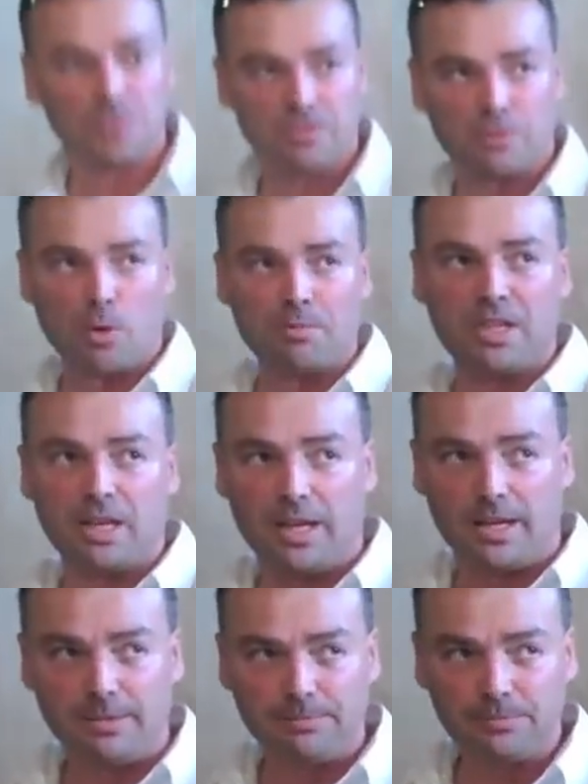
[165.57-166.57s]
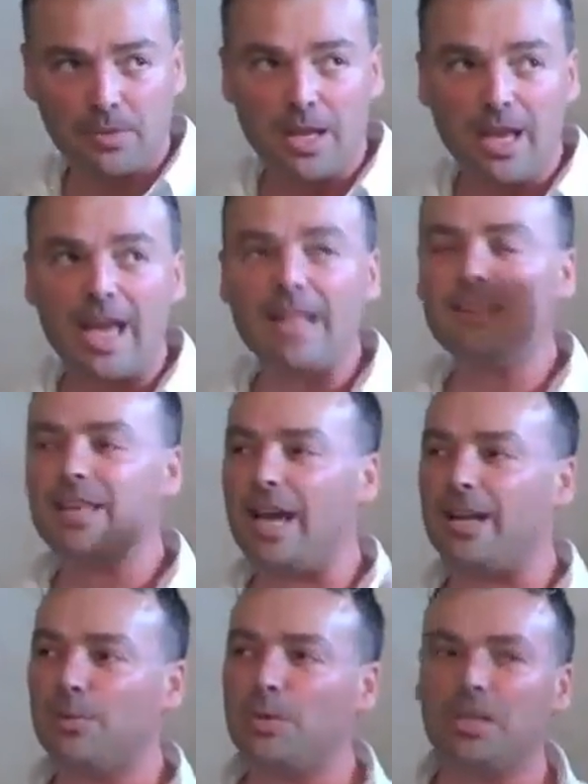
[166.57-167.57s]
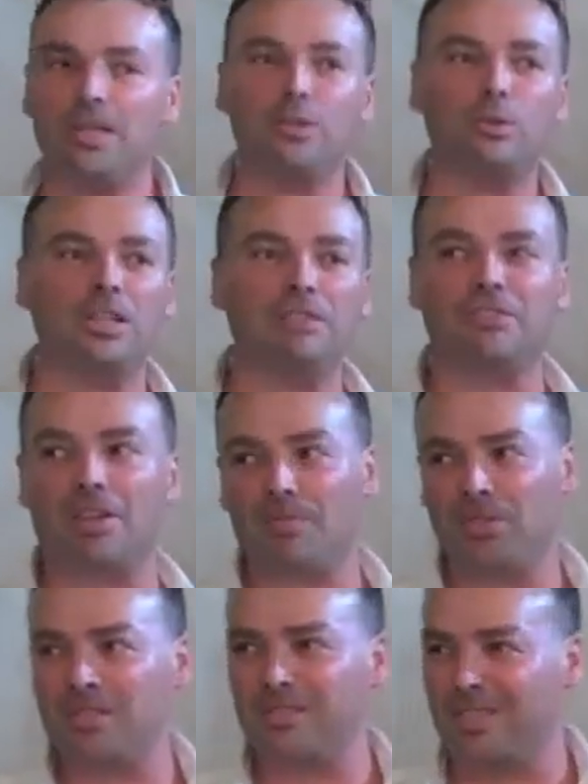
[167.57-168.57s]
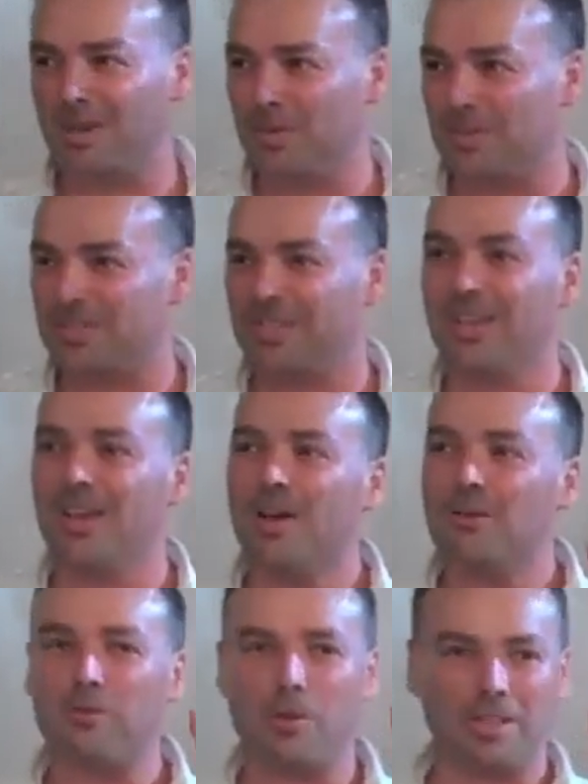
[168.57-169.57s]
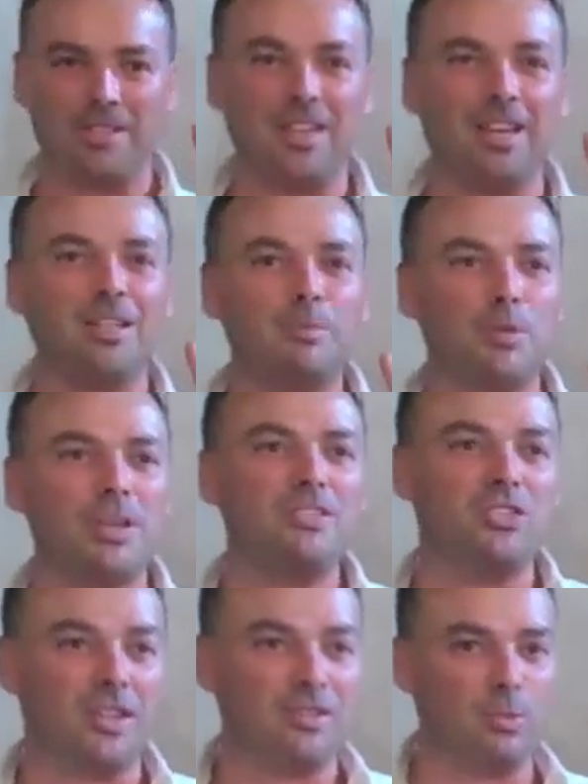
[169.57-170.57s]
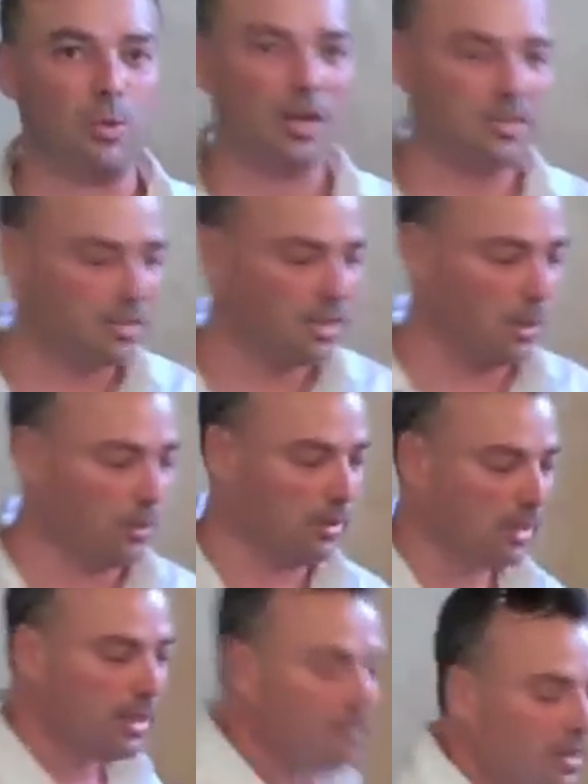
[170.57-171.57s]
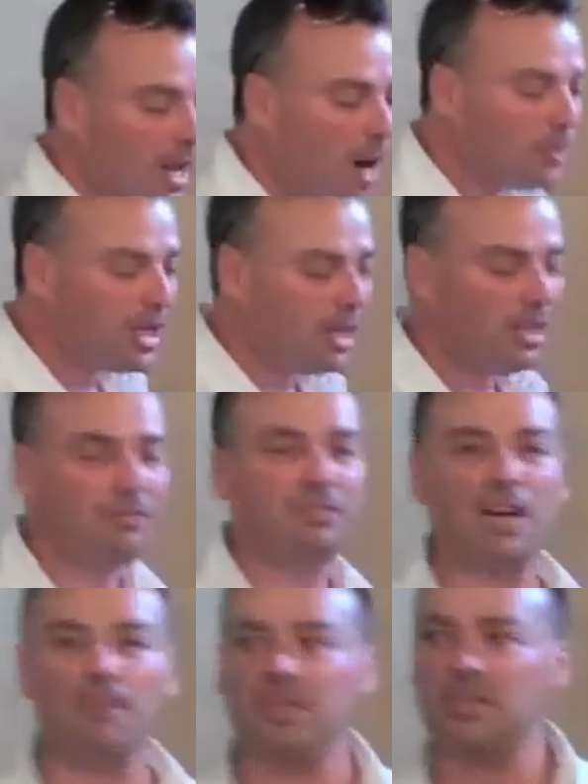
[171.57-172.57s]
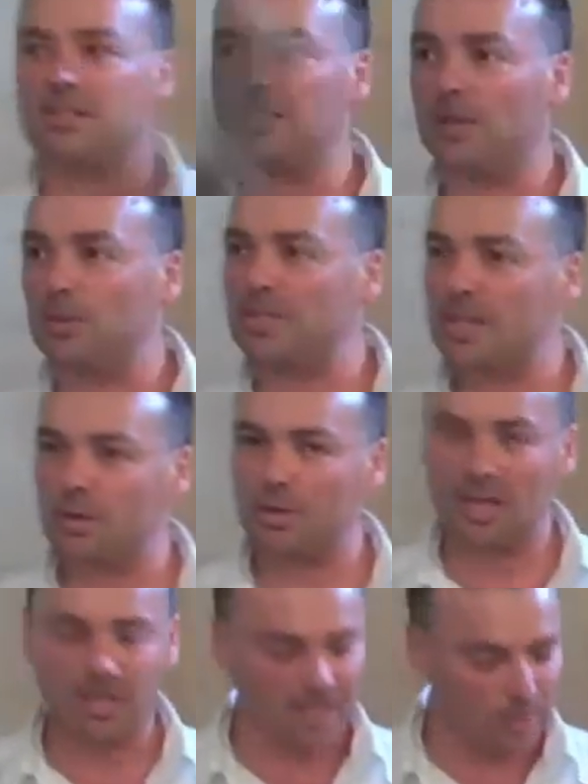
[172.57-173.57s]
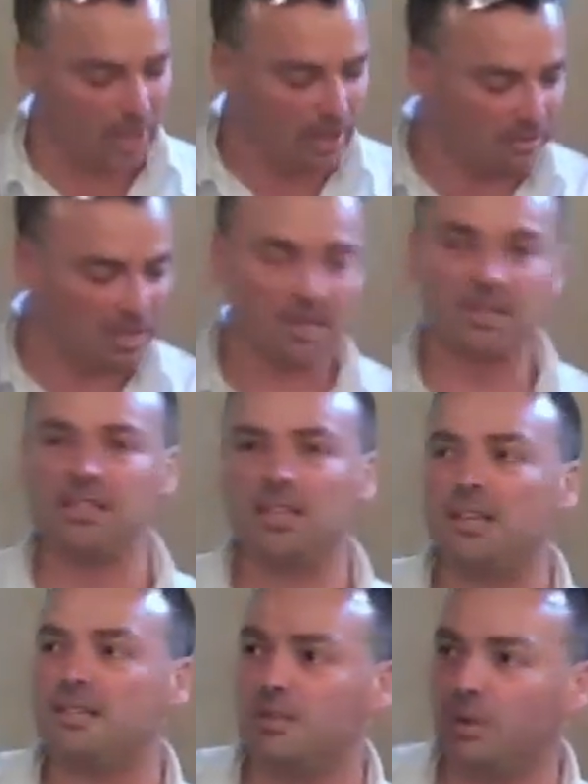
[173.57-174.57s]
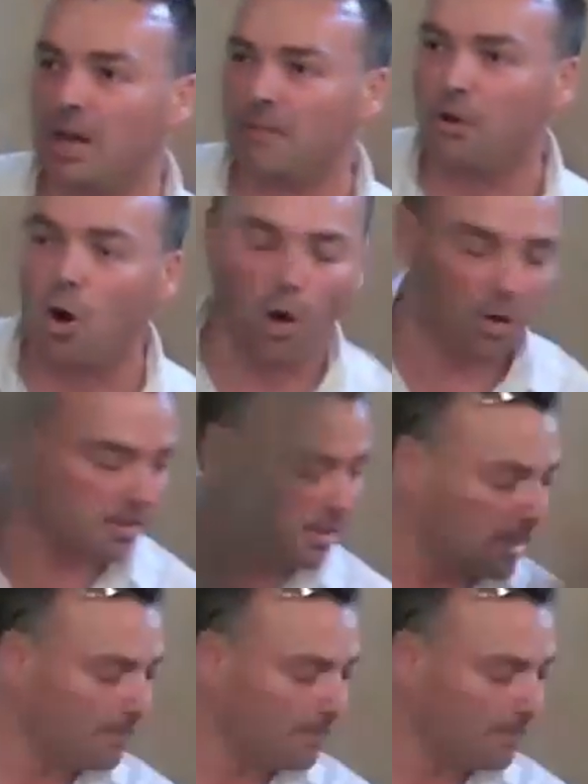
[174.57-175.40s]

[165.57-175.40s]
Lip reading: from there, and then we need to lift up the stones. For the second press, just 1 stone. How they lift up the stones, as you can see, we have here sticks, we have holes,